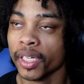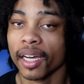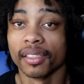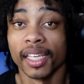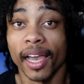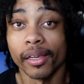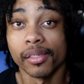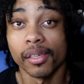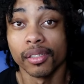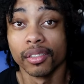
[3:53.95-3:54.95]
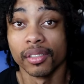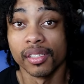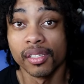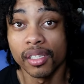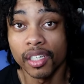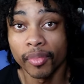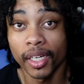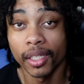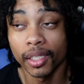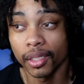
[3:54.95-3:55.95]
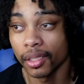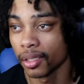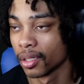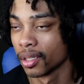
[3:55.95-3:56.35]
We got taxes under the sea, my nigga.